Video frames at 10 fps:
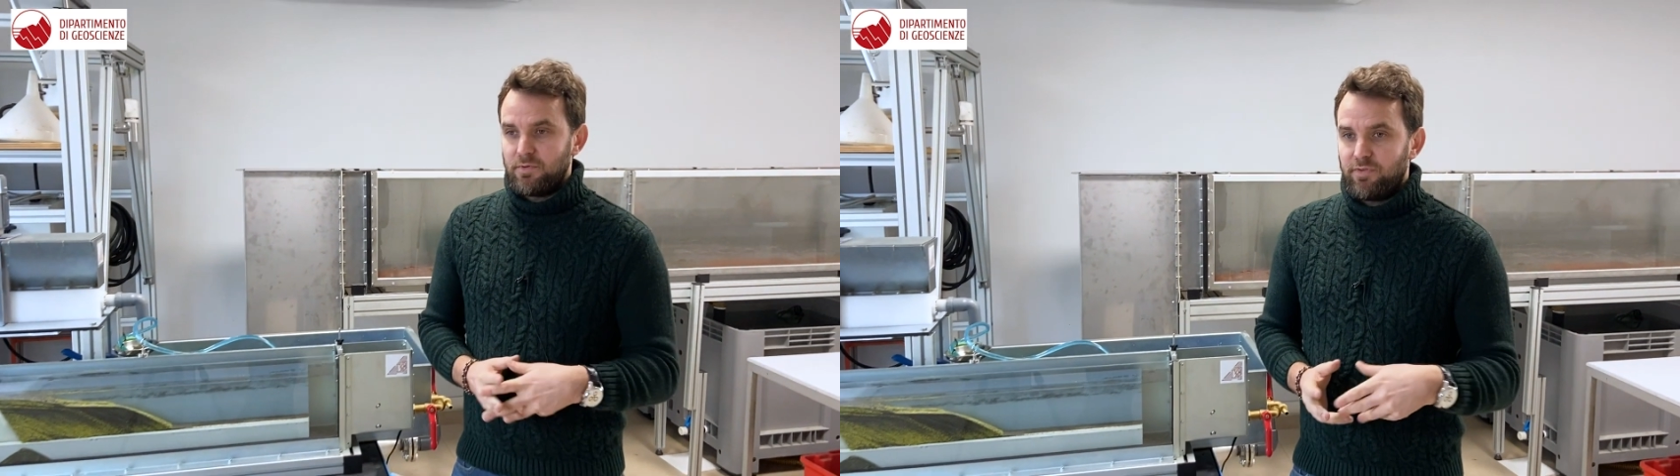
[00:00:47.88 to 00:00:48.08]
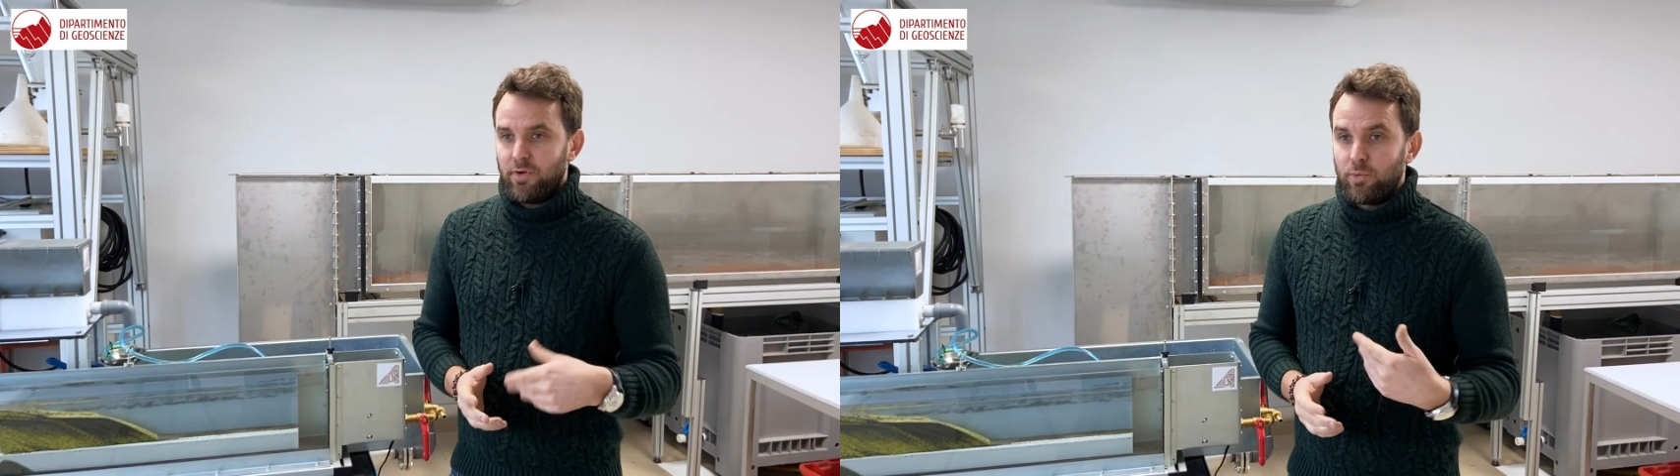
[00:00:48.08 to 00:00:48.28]

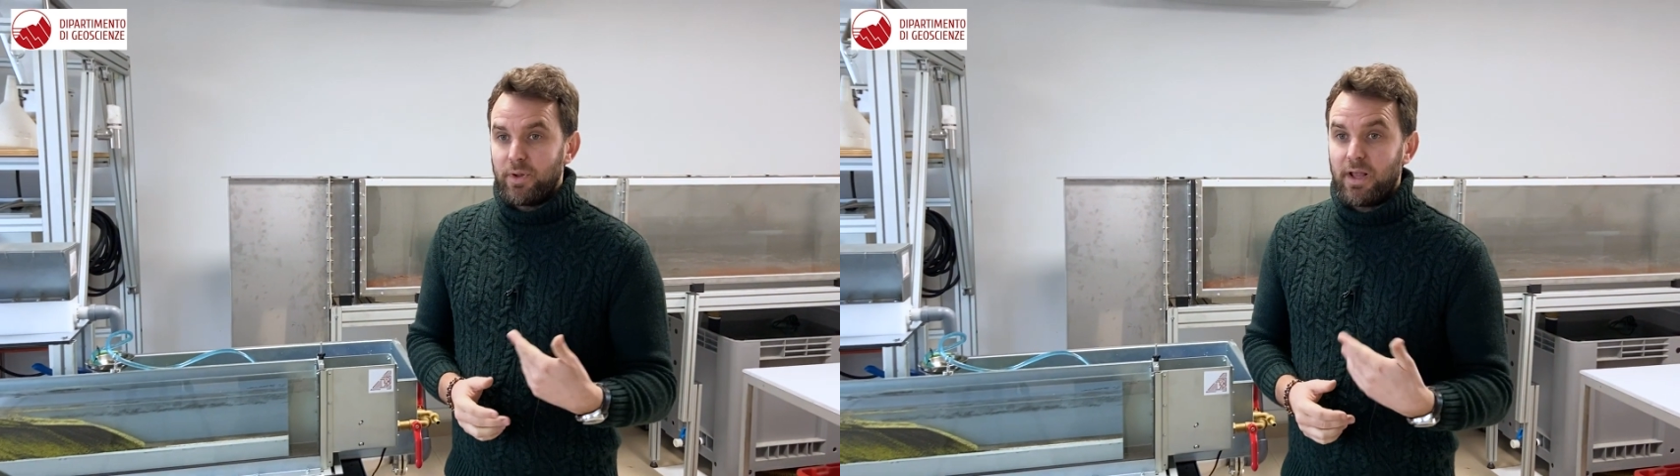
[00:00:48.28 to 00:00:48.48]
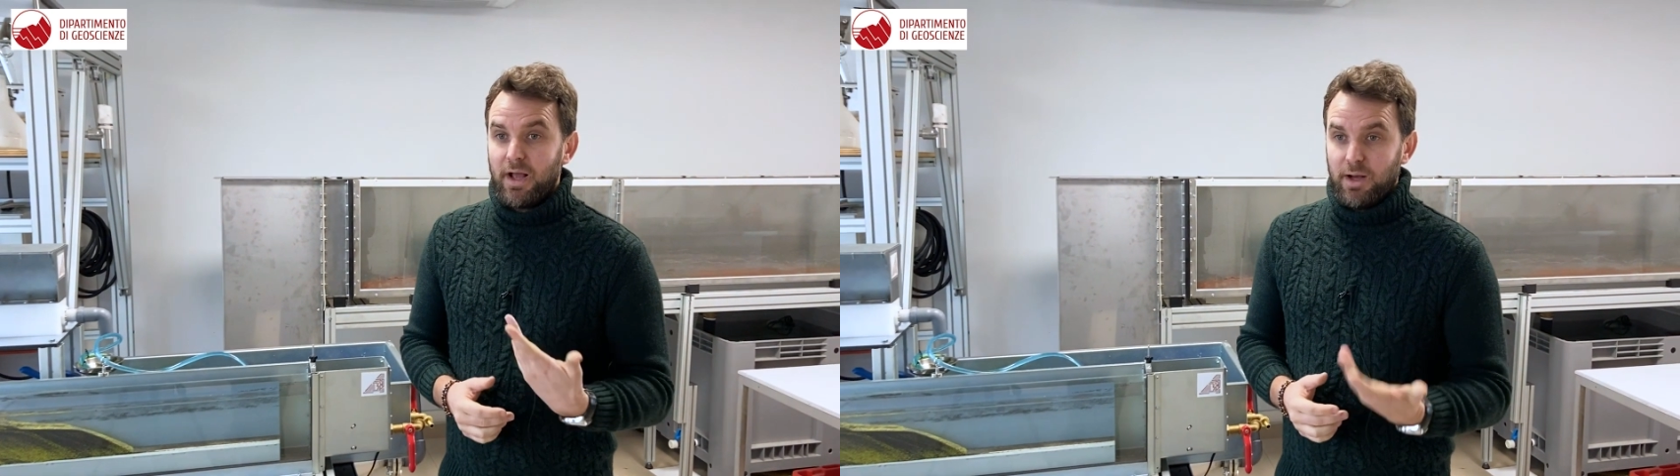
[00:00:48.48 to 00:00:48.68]

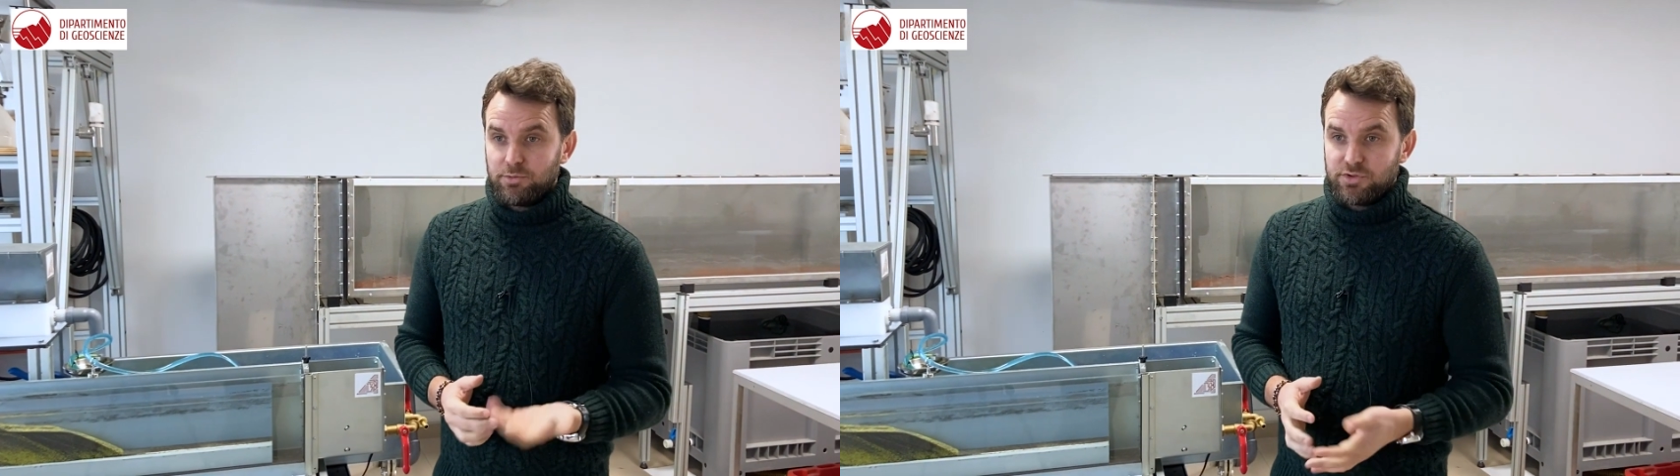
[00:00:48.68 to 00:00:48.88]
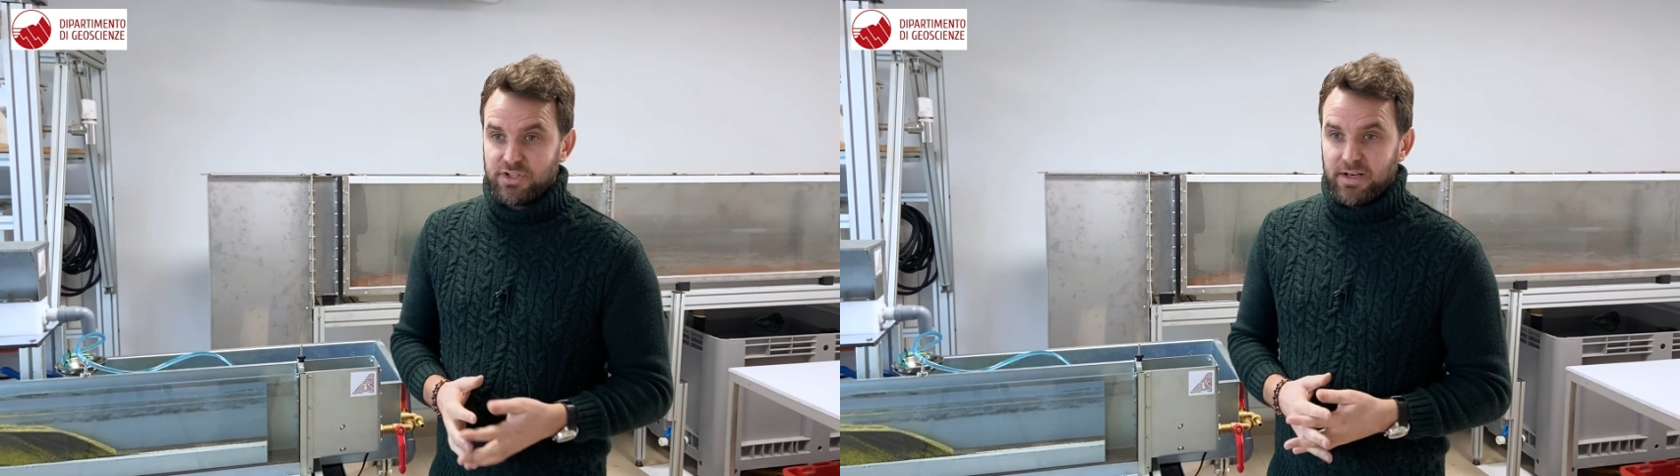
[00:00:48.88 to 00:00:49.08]
following
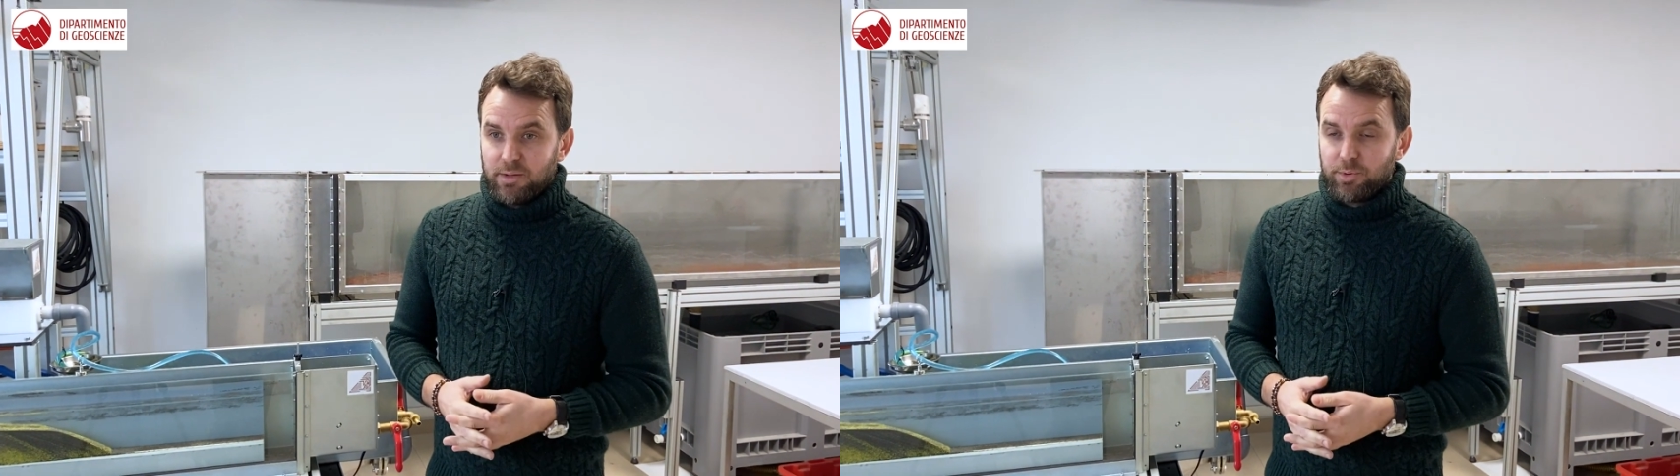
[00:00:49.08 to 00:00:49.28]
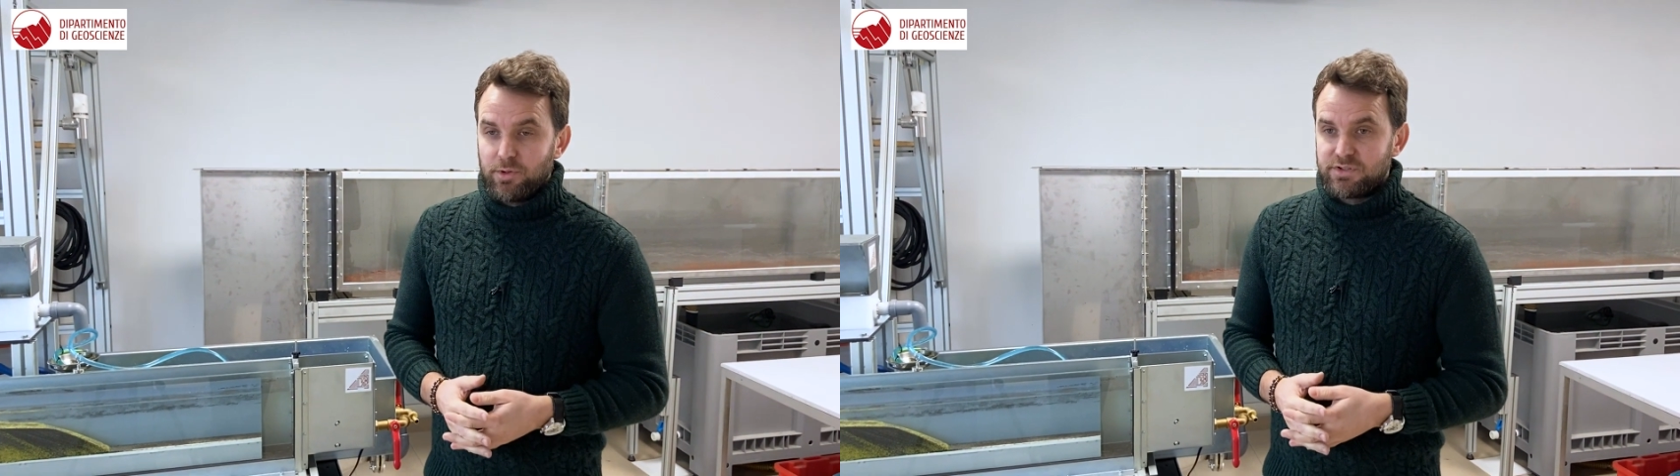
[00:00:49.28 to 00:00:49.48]

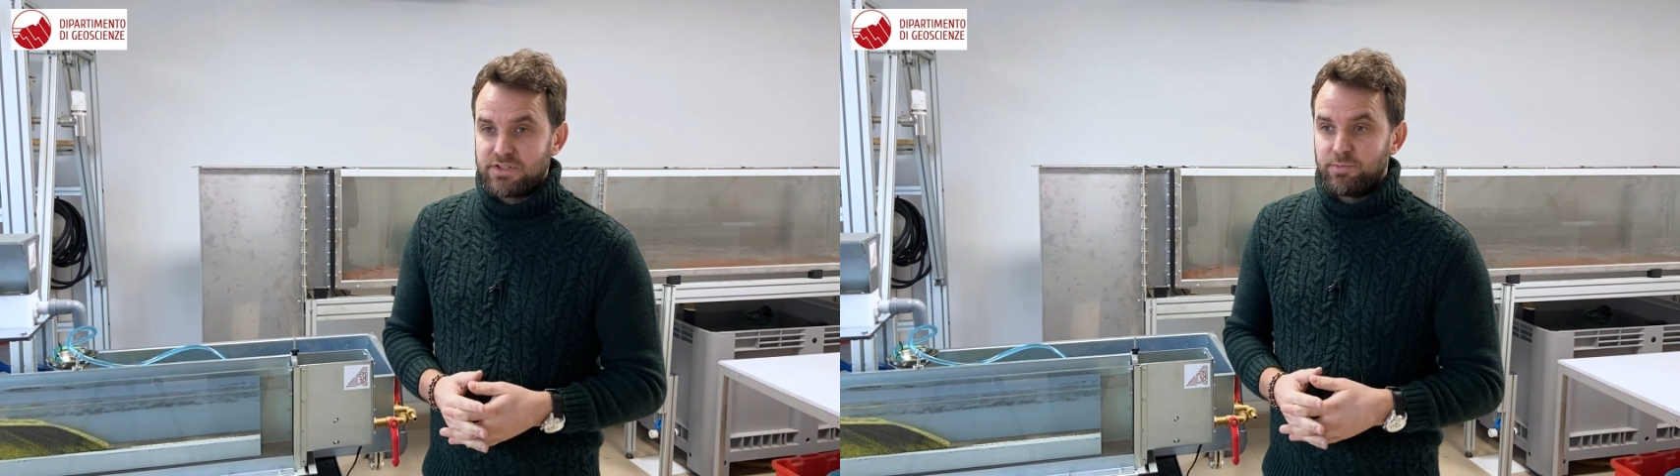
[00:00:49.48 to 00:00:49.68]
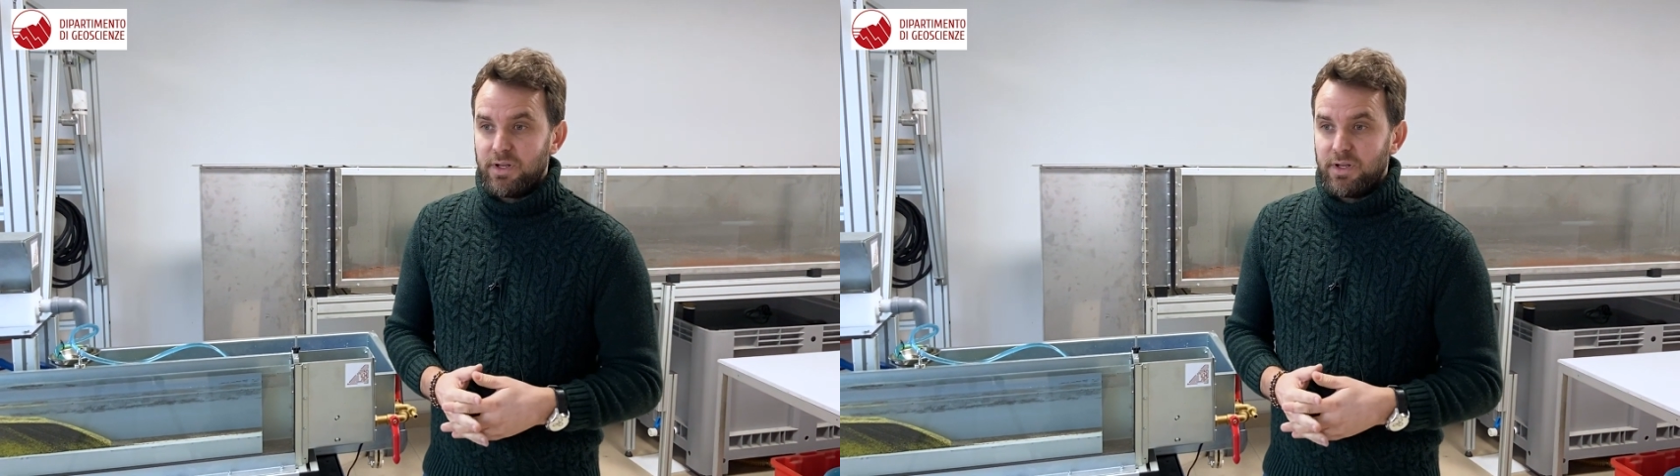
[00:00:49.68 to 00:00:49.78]
autogenic process,